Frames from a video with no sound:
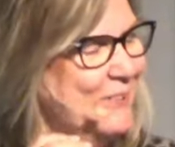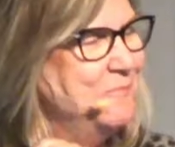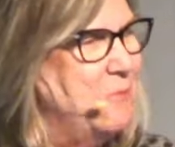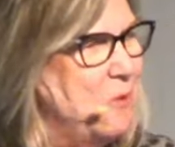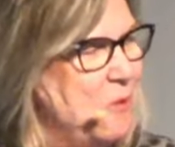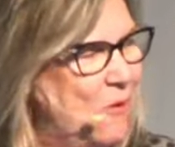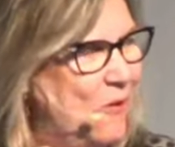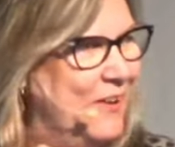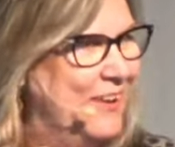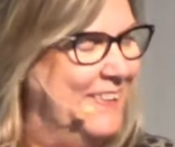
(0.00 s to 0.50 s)

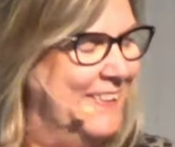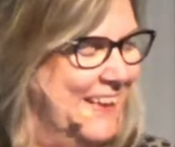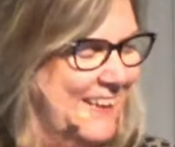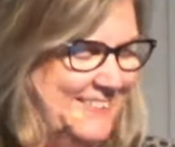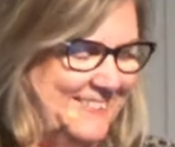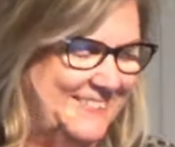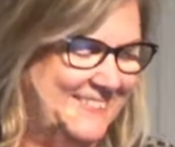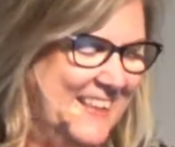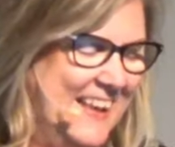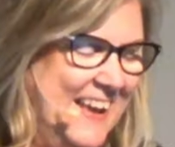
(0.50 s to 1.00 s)
Boy,
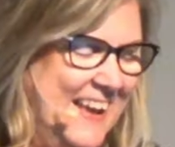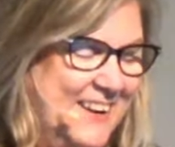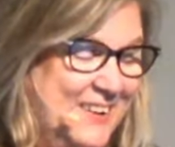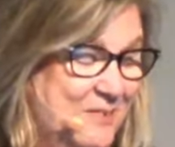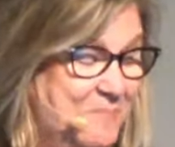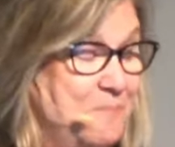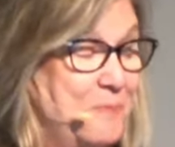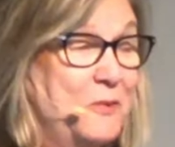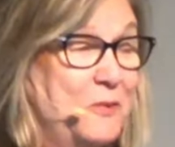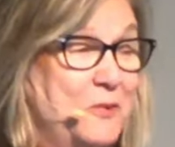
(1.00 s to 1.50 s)
that
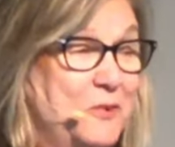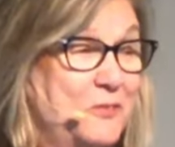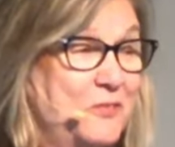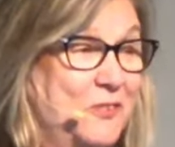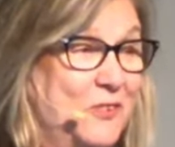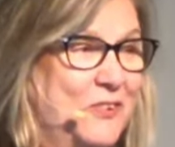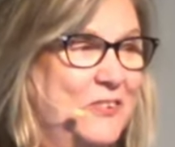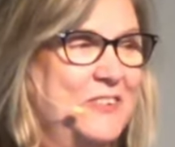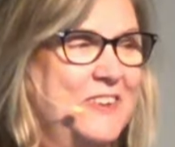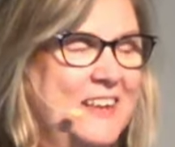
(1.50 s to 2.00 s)
is
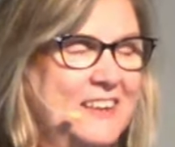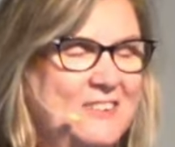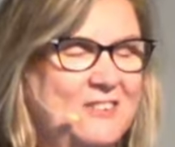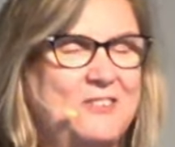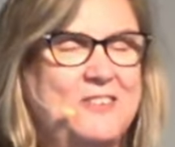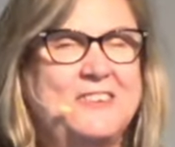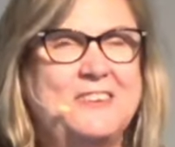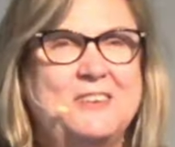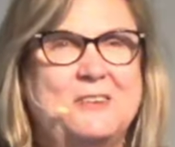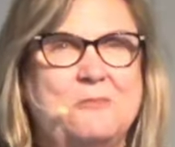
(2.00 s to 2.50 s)
beautiful.
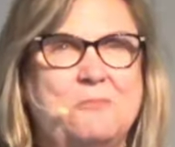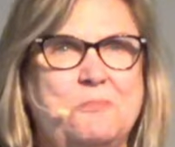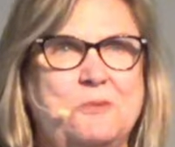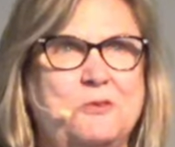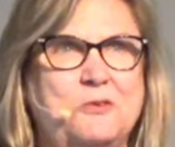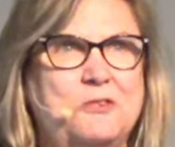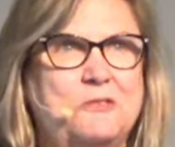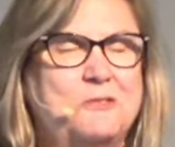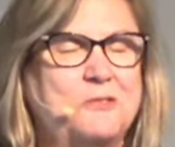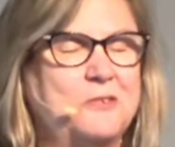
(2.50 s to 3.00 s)
That's really a
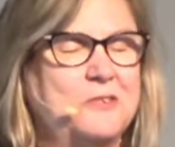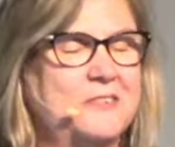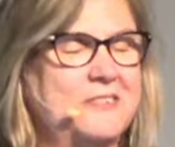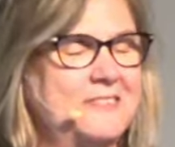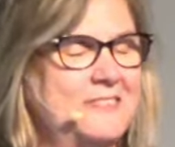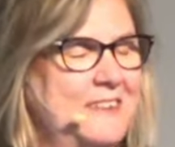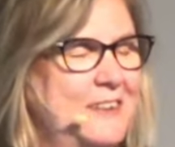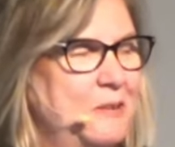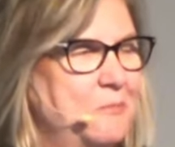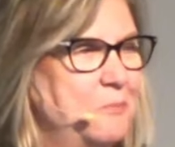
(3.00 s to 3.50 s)
beautiful
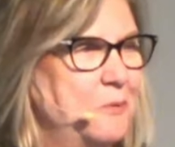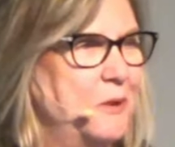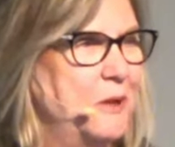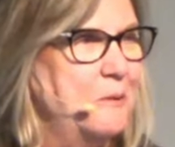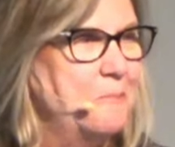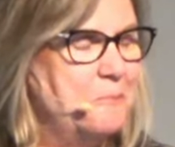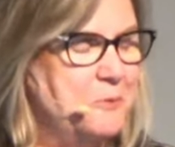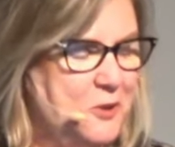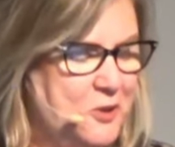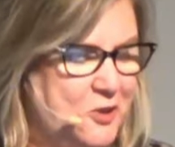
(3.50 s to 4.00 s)
example.
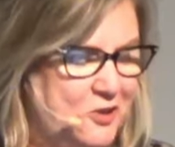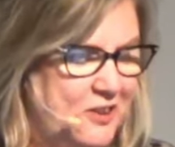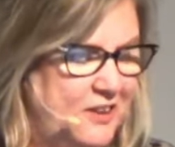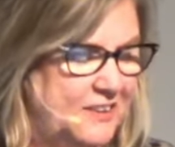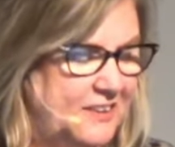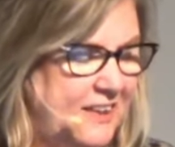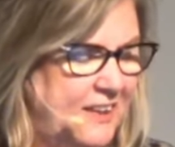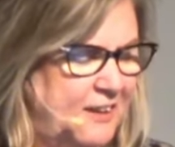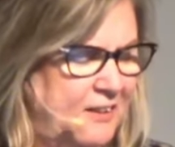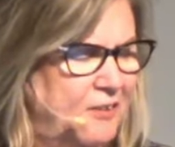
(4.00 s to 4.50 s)
I
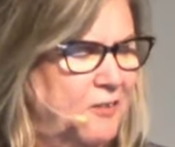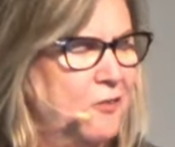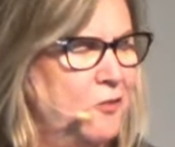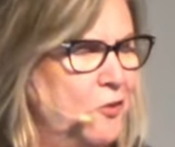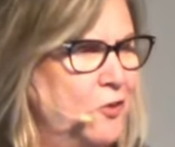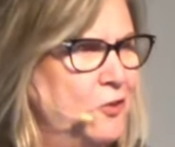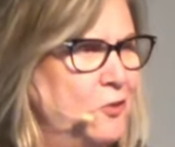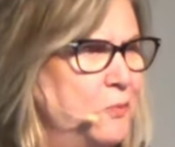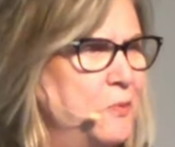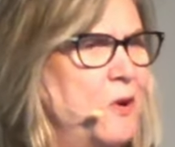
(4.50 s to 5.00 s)
appreciate that. And of
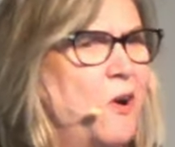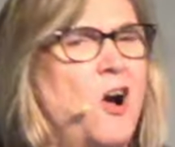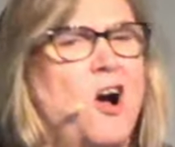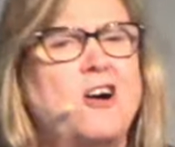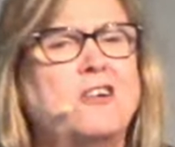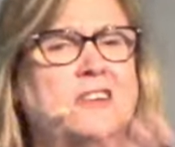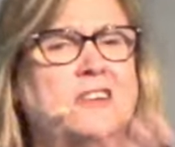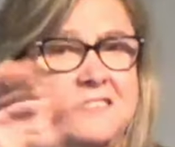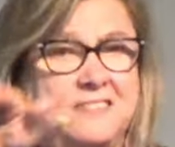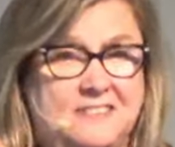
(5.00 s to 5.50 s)
course, we're
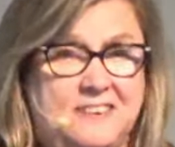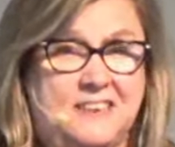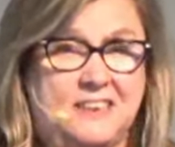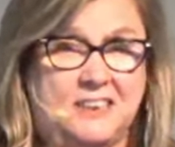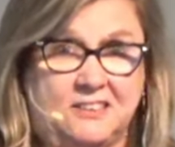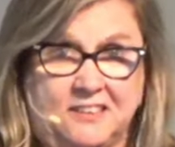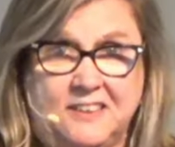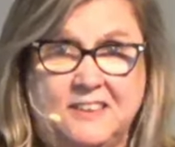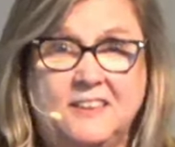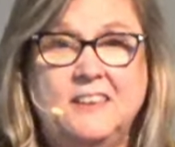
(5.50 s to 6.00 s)
all going to
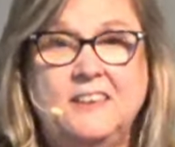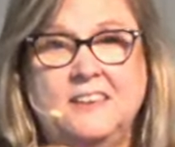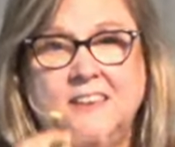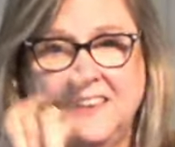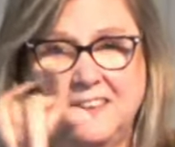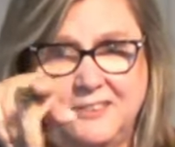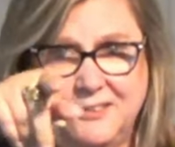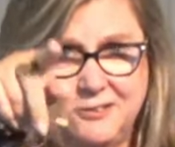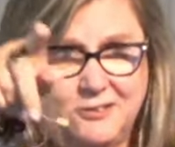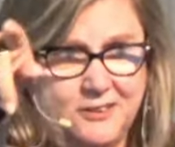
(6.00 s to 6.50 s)
steal it,
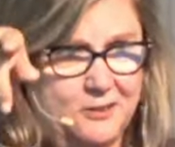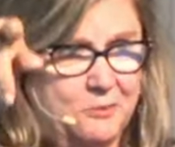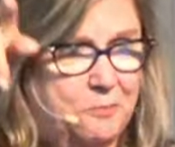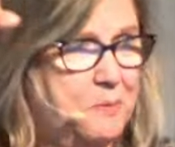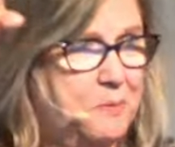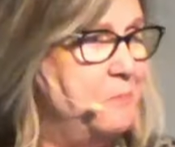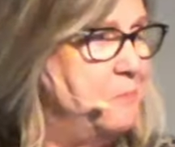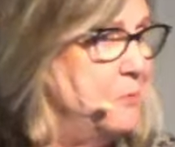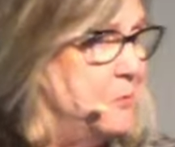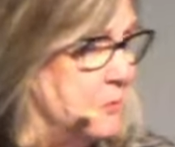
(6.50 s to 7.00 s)
including the
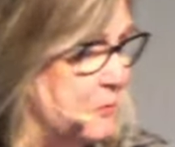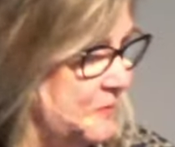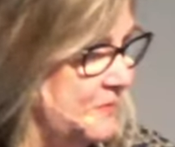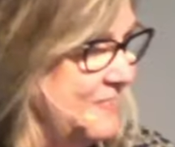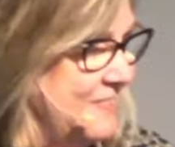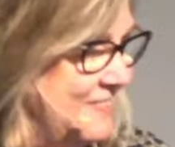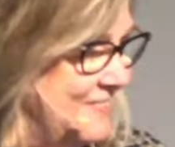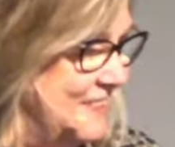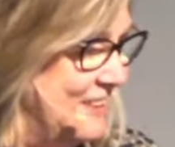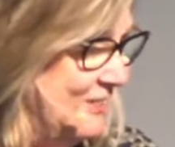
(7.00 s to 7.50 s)
people who are
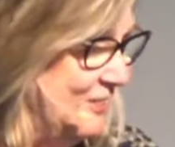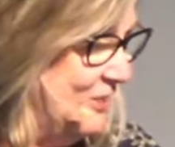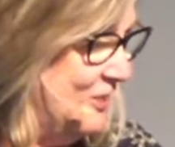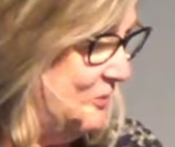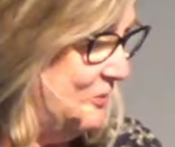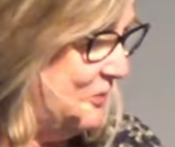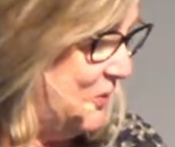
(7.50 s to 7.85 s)
listening to the